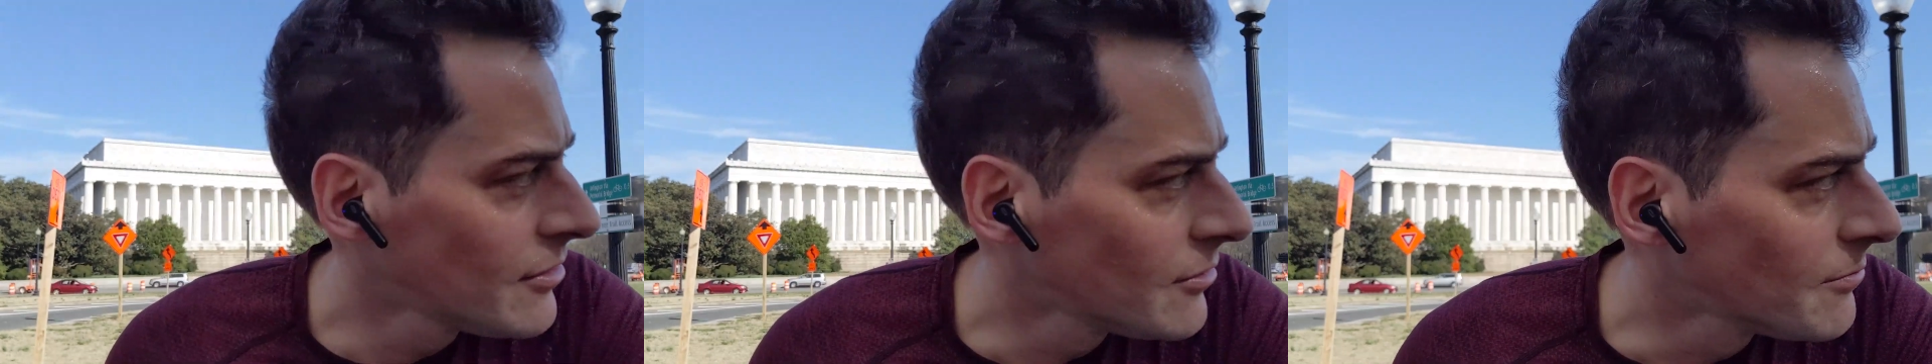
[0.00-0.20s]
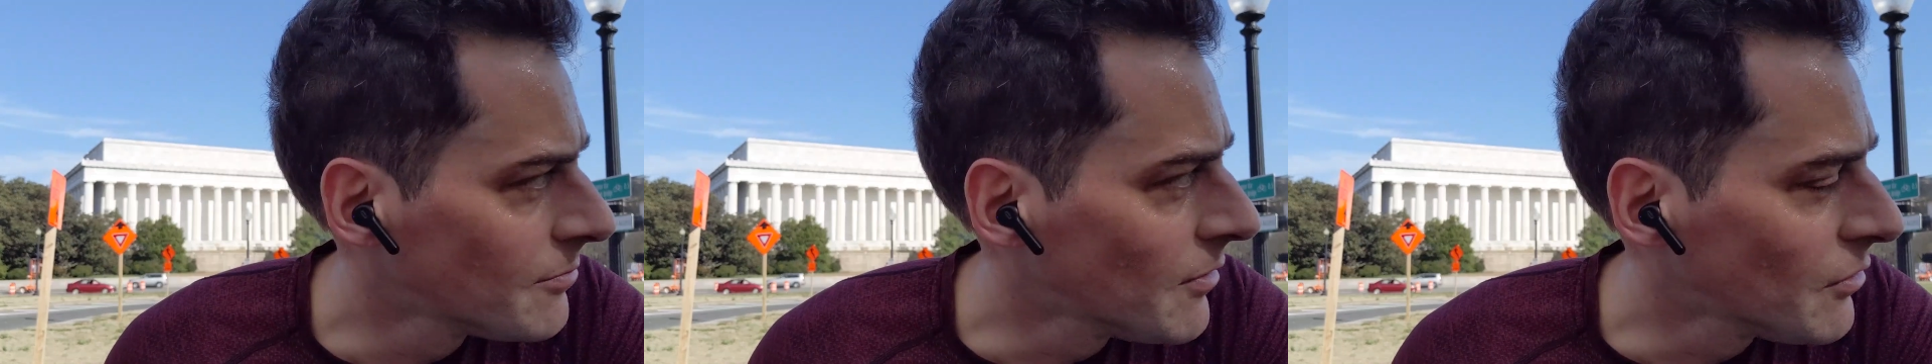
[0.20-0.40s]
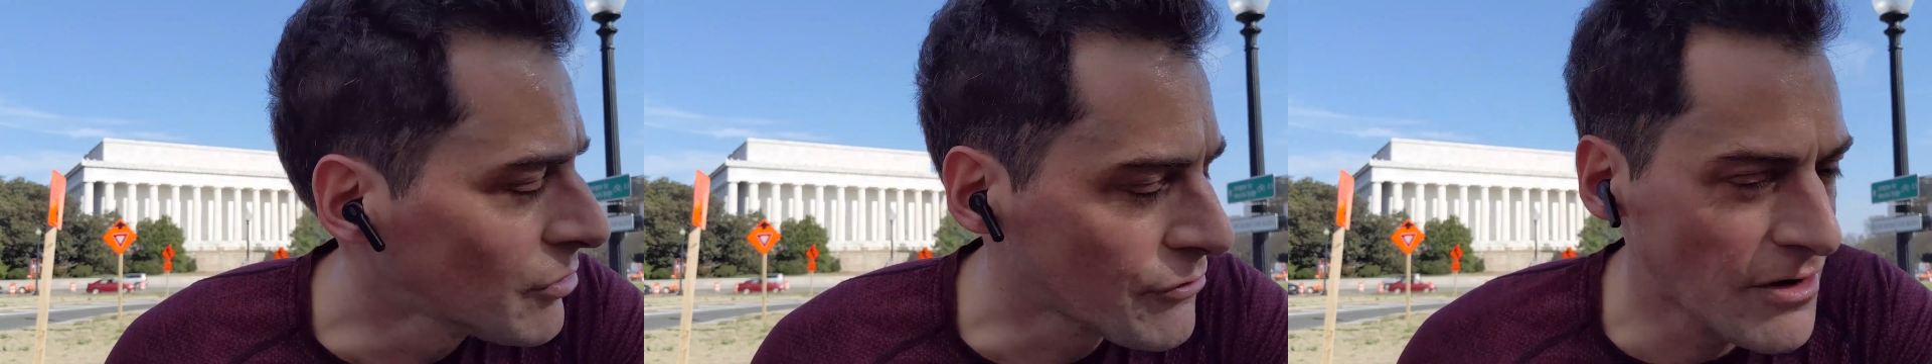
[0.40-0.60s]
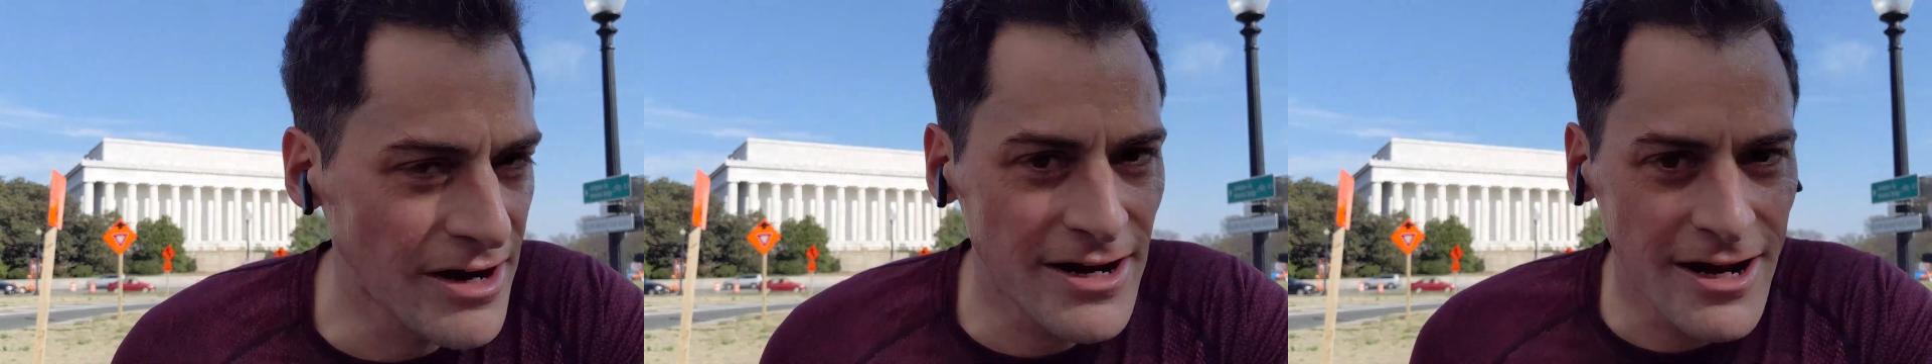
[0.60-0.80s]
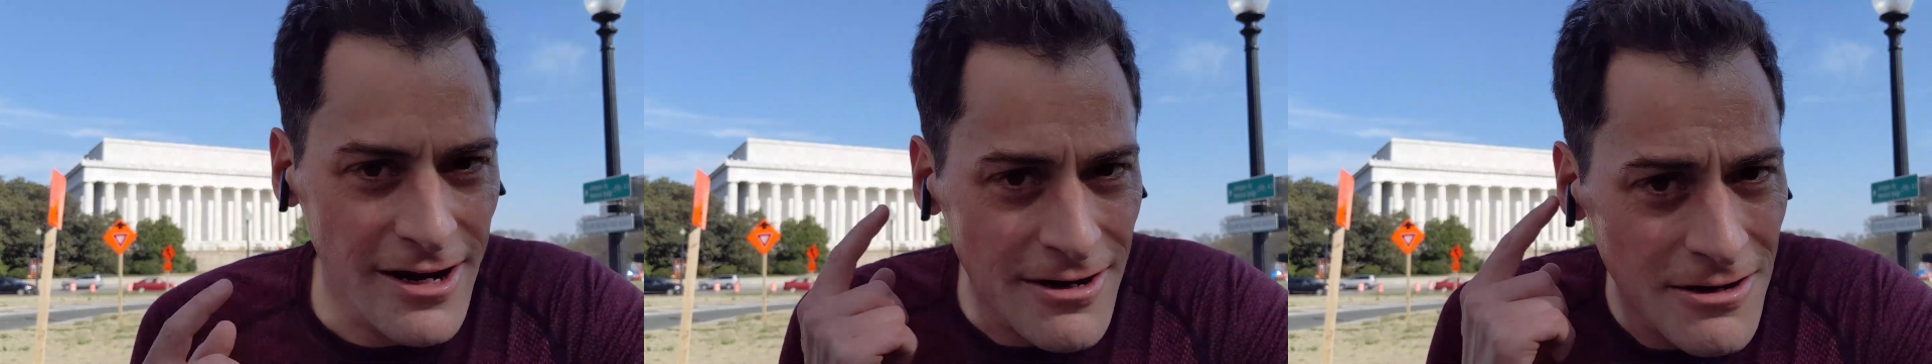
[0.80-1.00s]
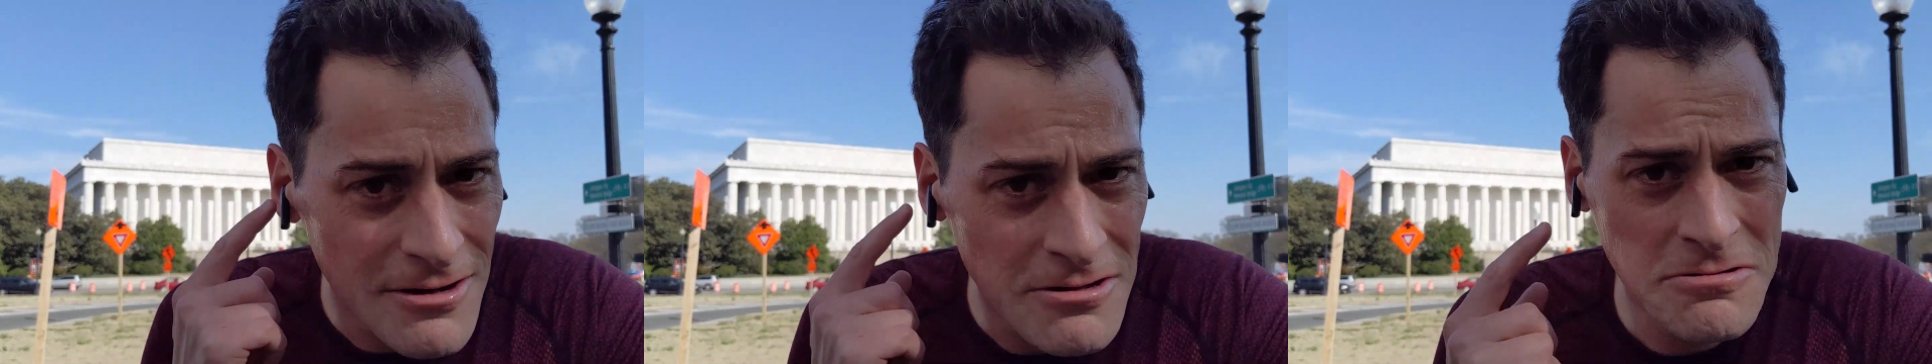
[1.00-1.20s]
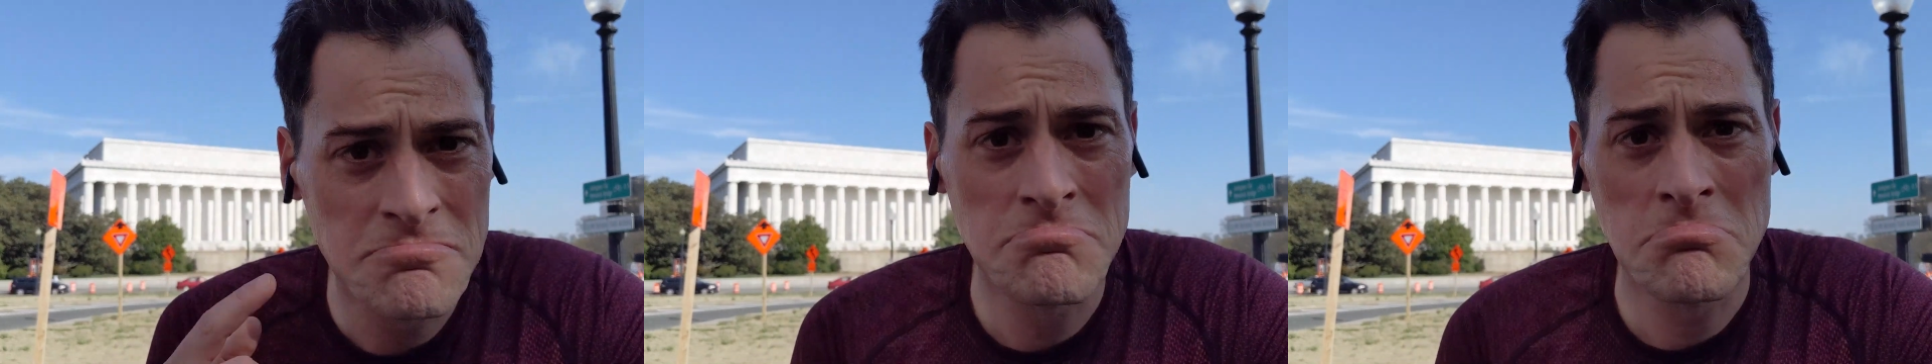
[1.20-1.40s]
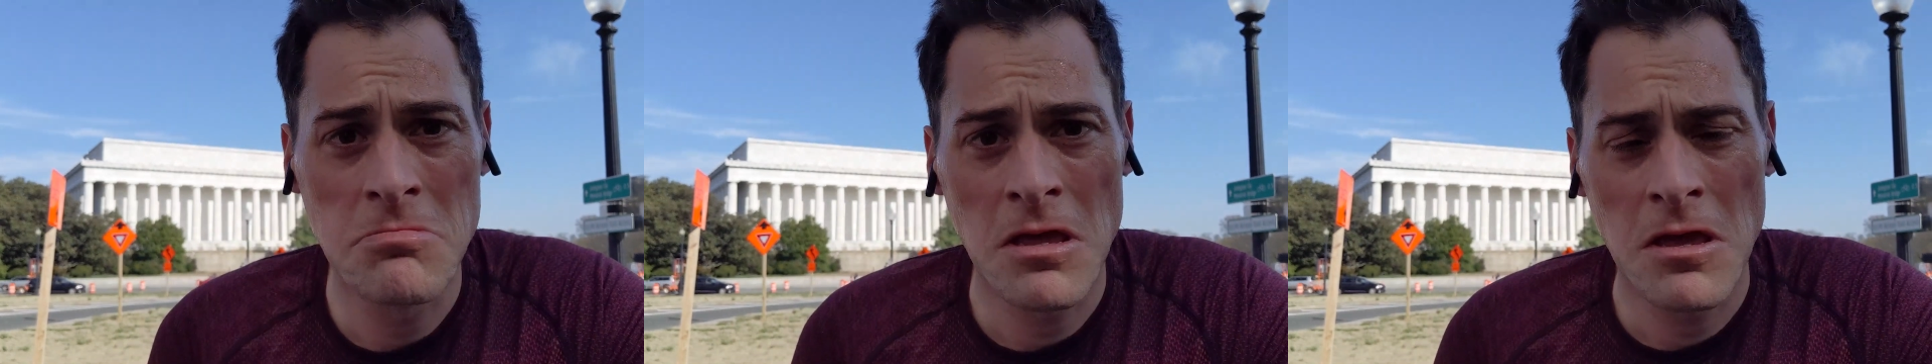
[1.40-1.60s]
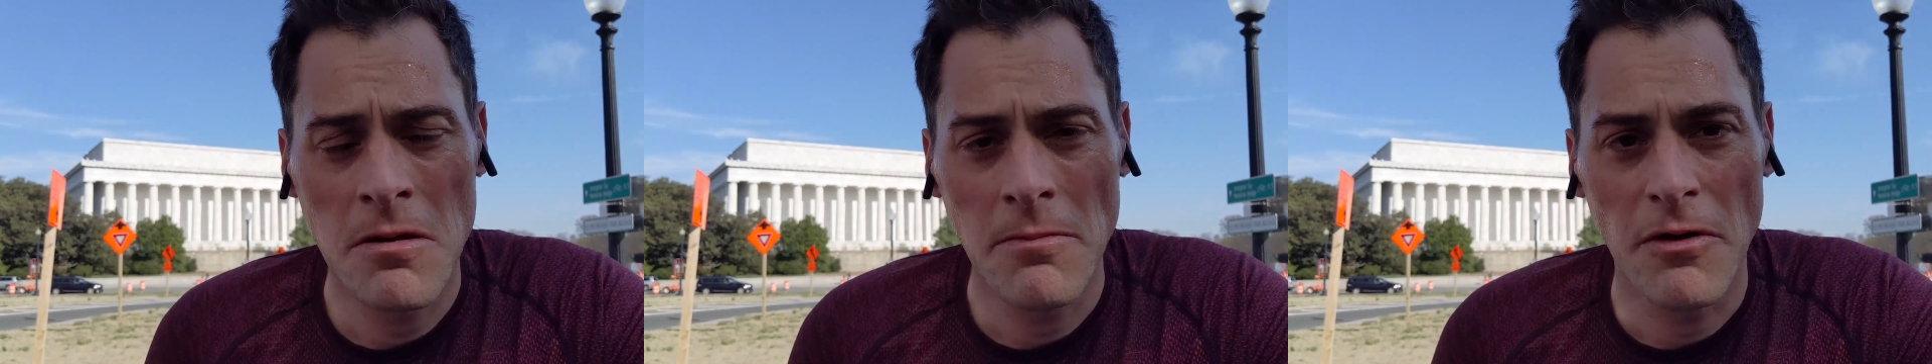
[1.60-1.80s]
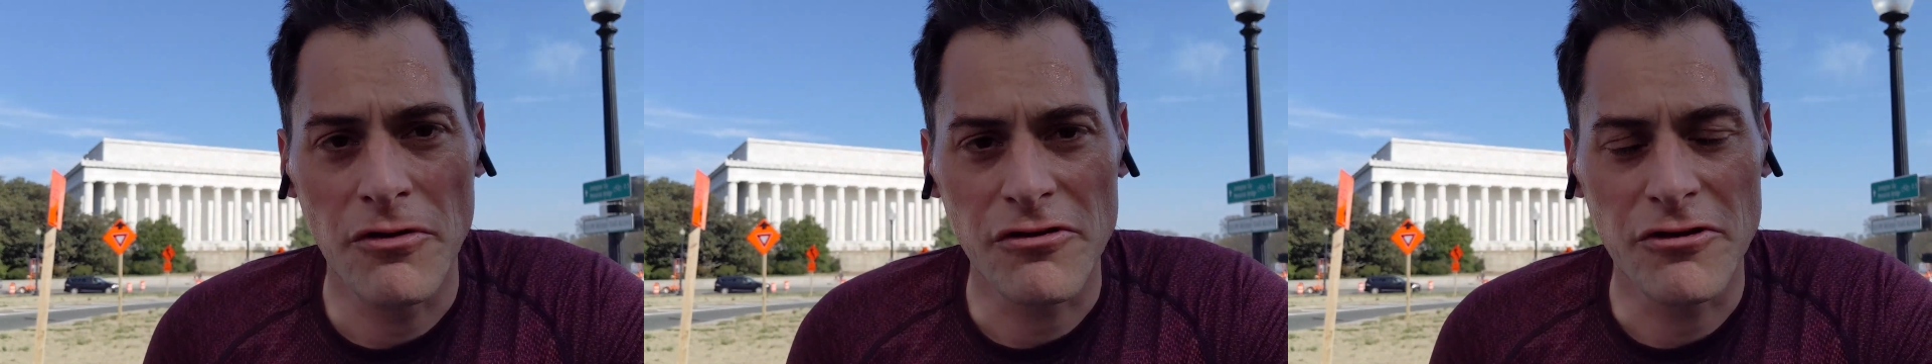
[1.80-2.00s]
they're both right here,
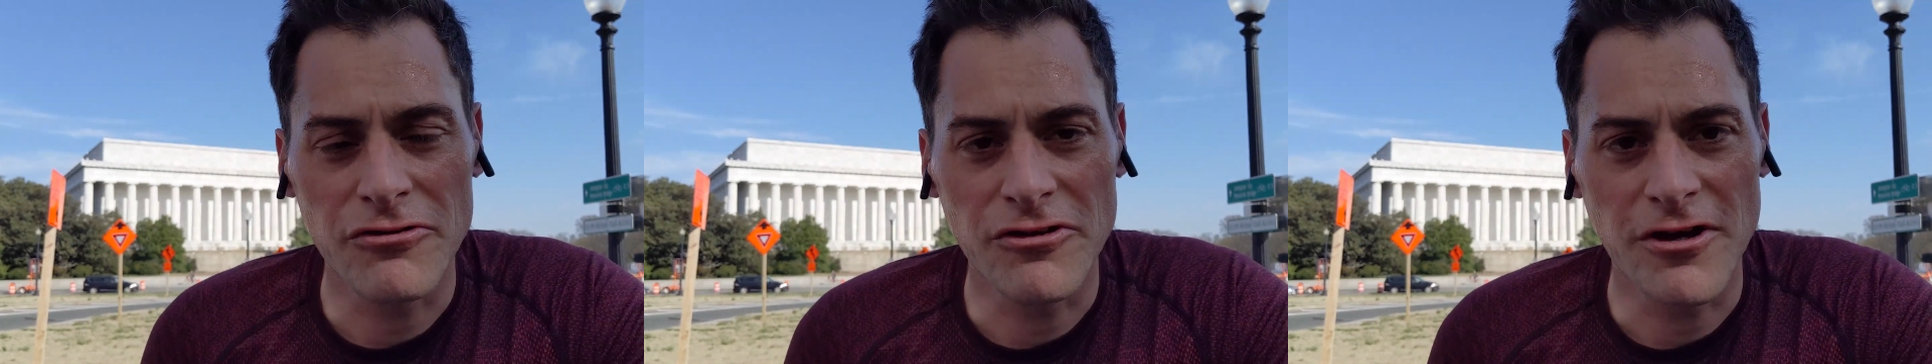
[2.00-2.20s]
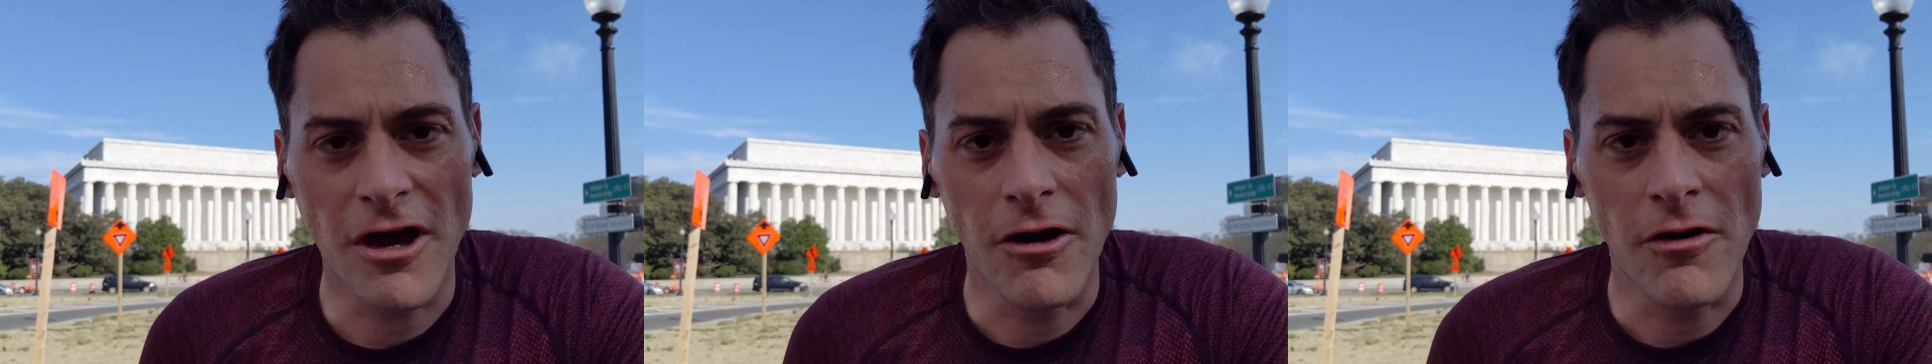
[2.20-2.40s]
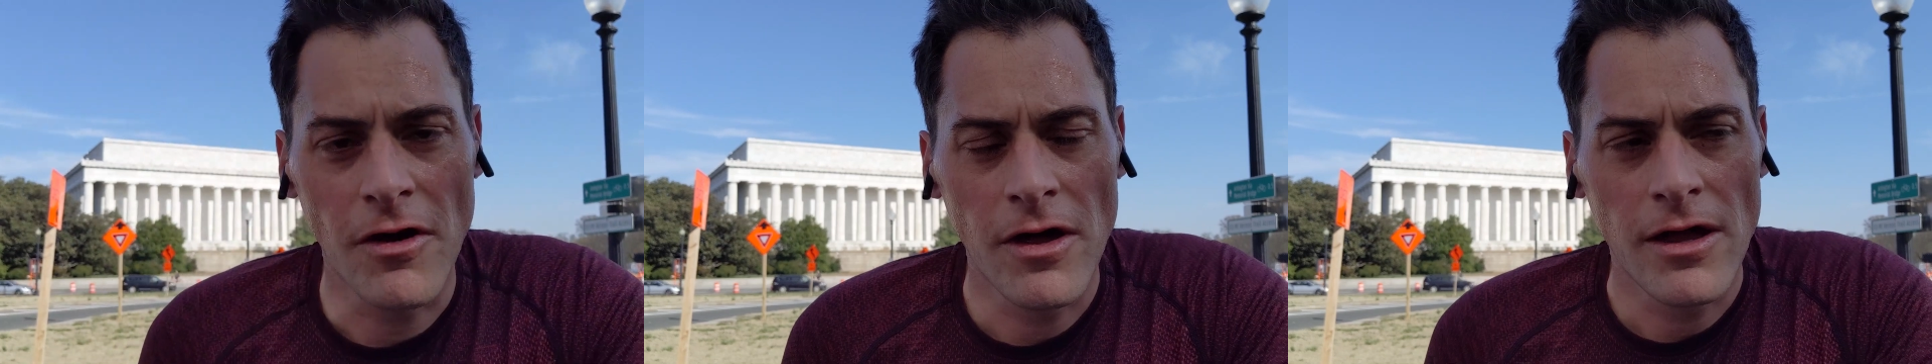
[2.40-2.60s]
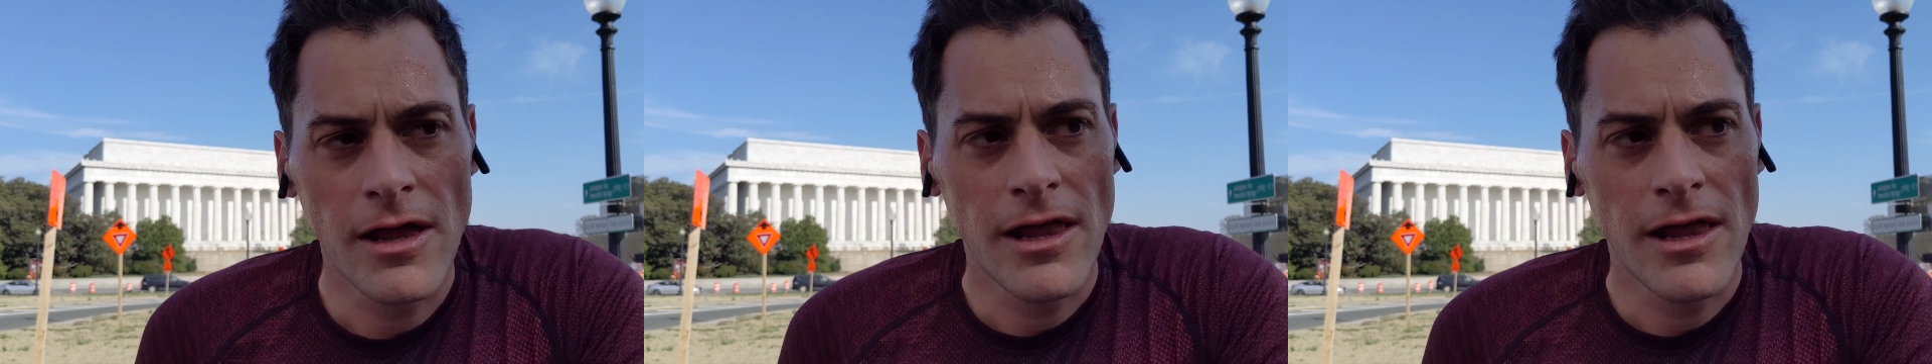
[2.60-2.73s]
both good to go.